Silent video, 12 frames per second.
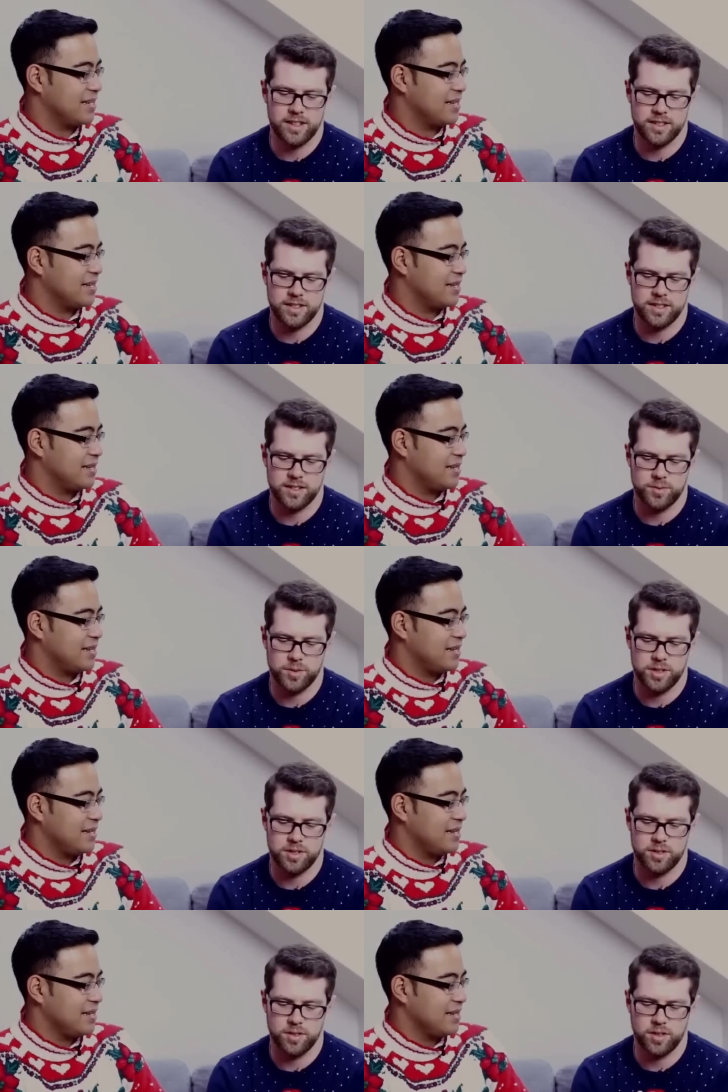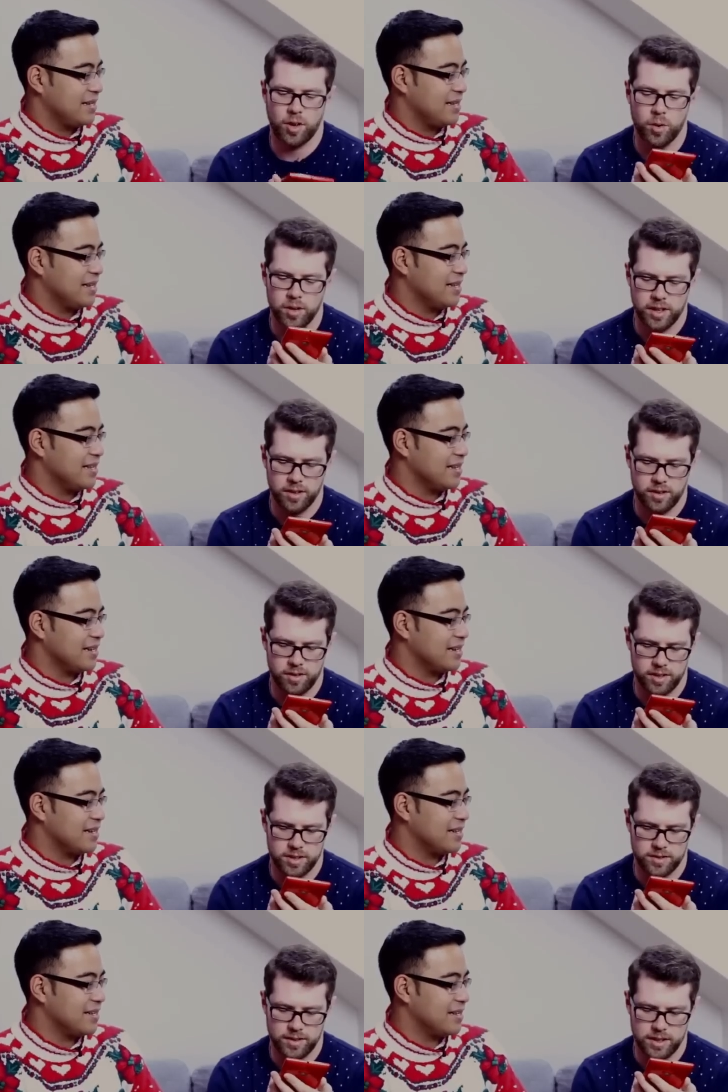Speaker 1: think this is a totally
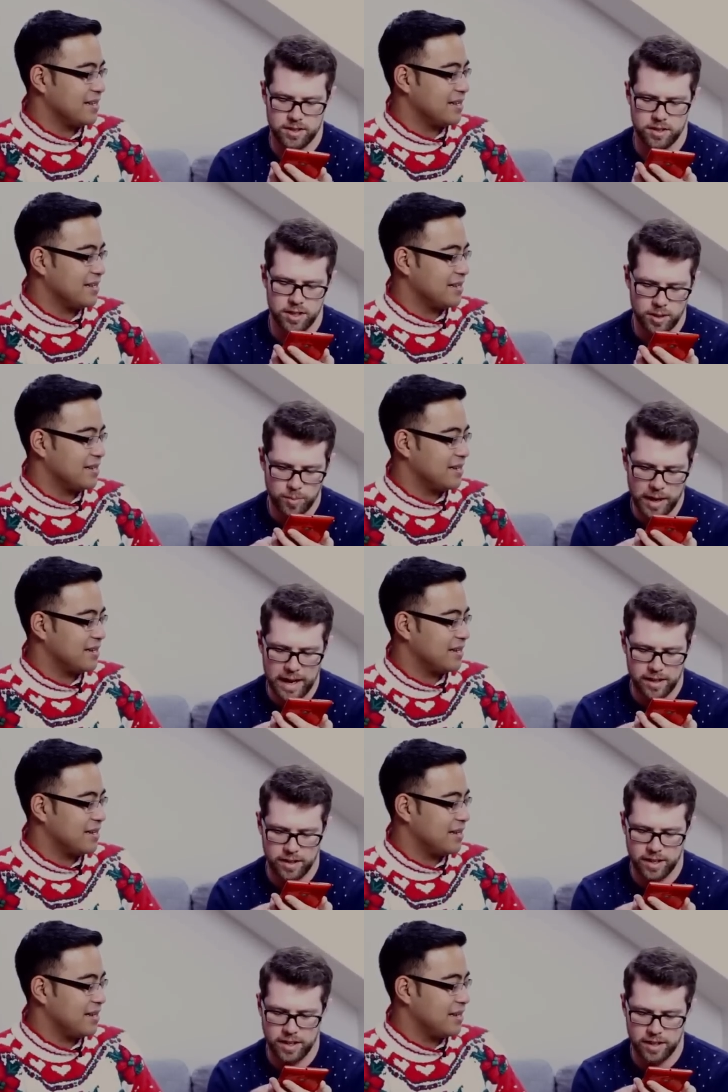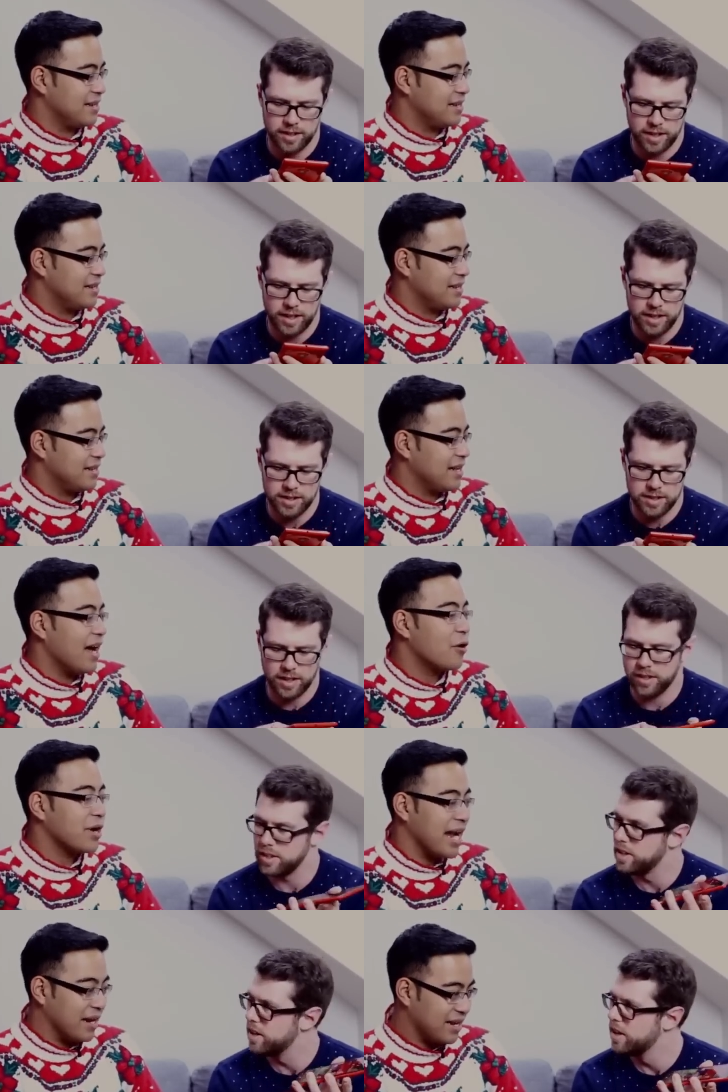ludicrous device. Look at the backlighting on the keys.
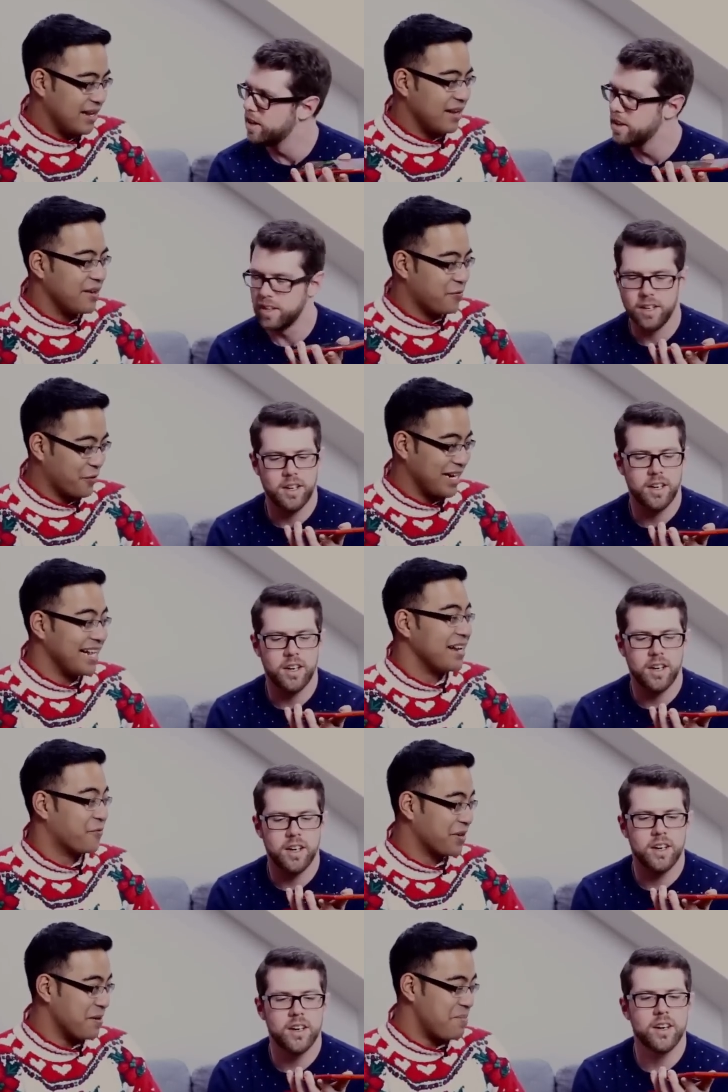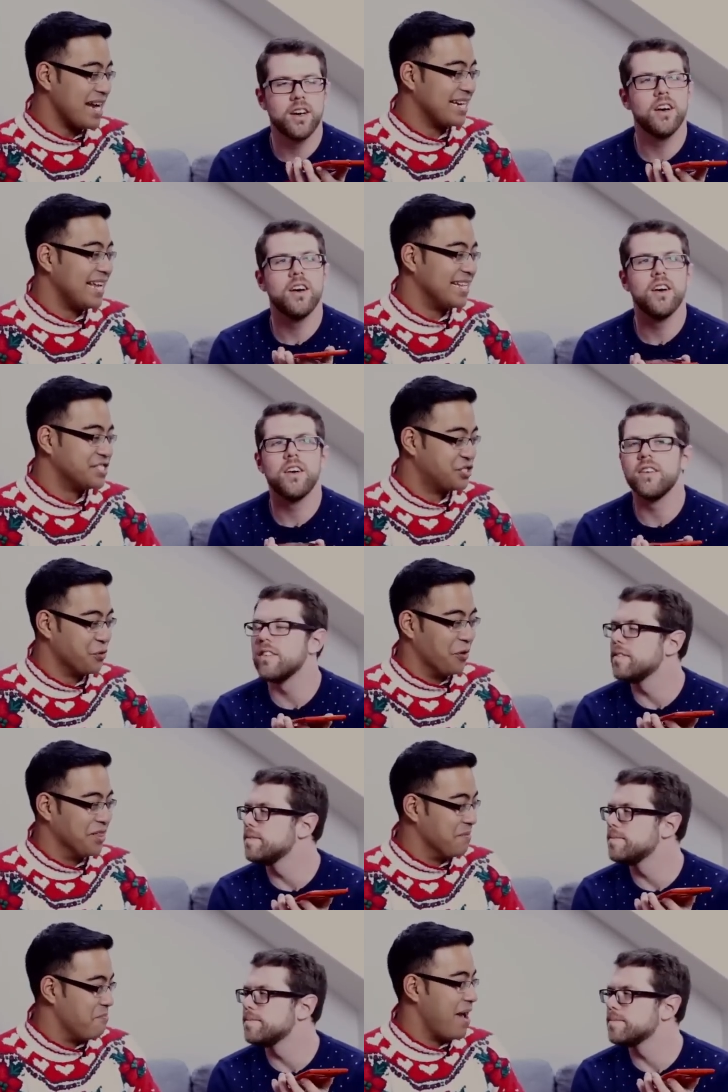
Speaker 2: Okay, if we're gonna if we're gonna pick nits,
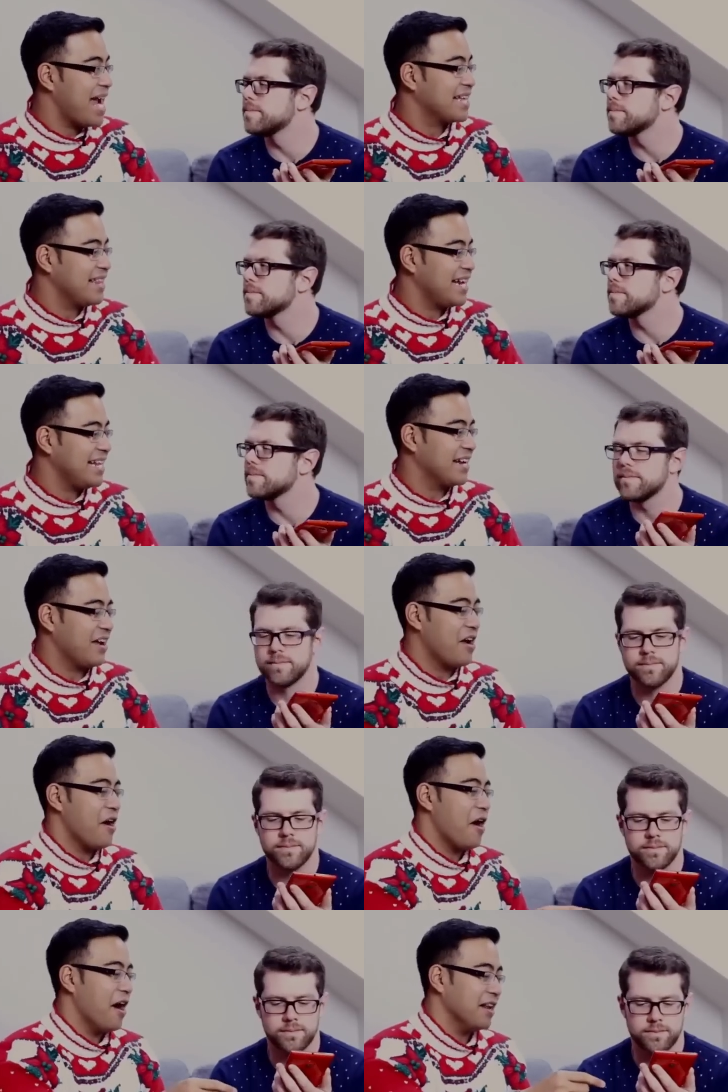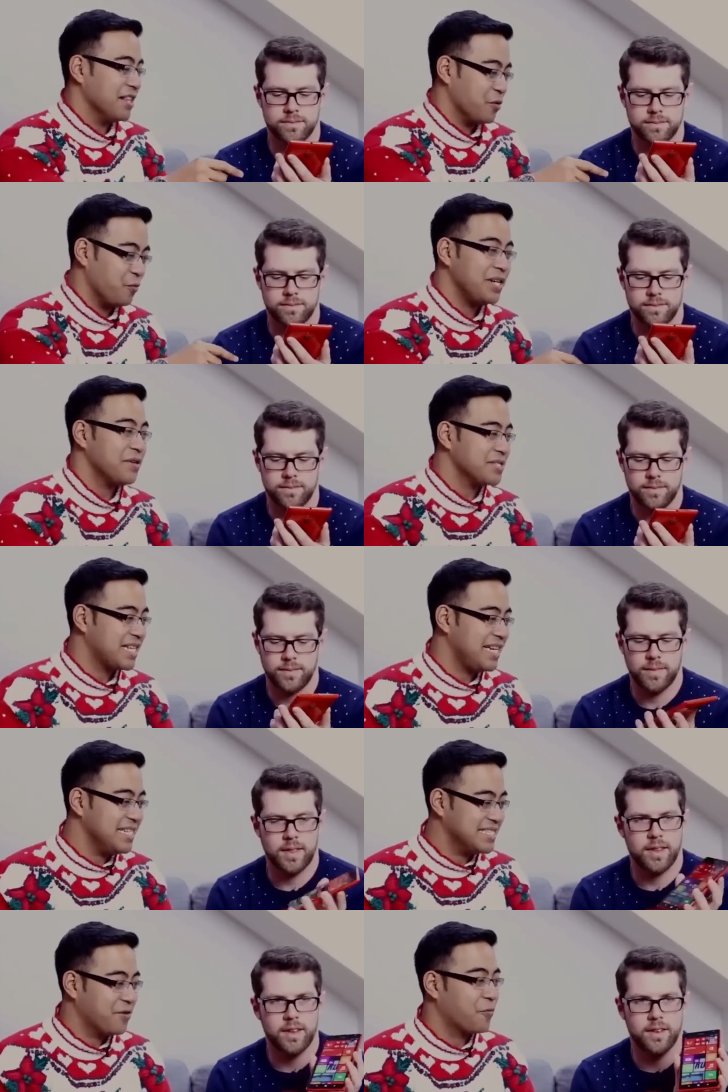sure. The backlighting on the Windows
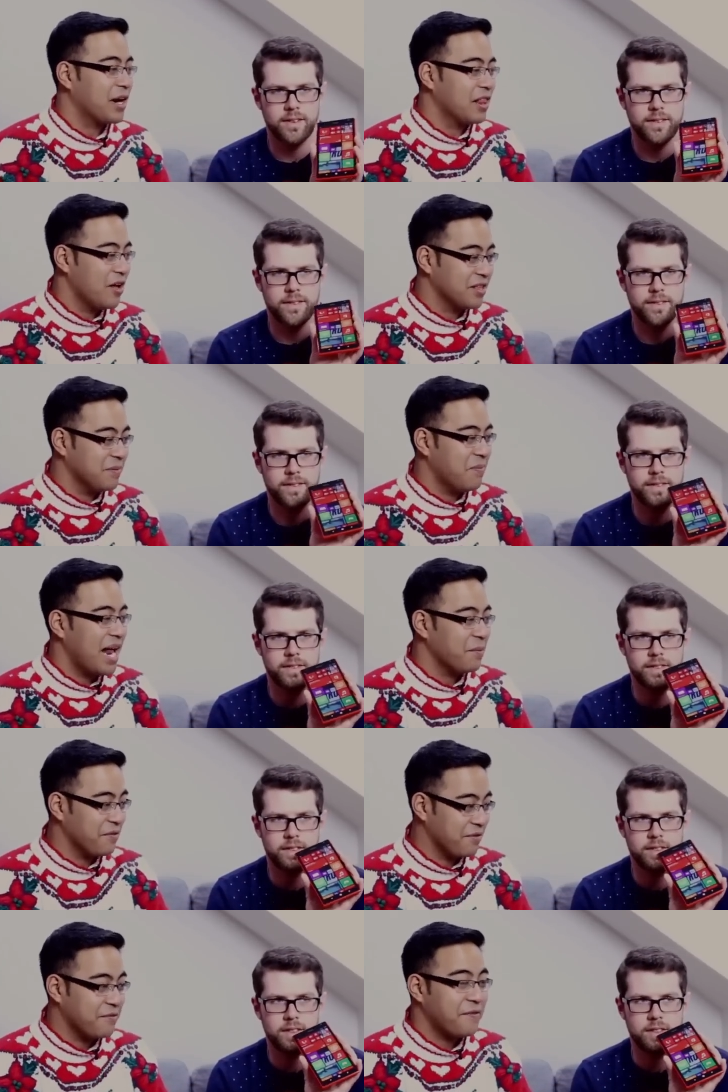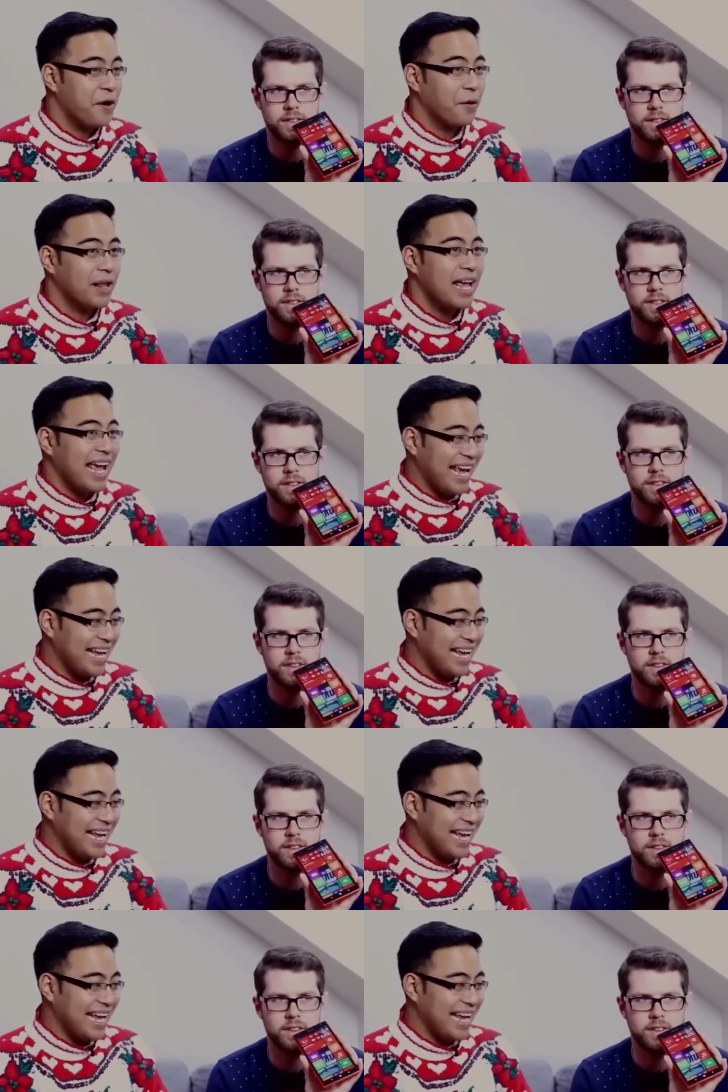keys that run along the bottom of the phone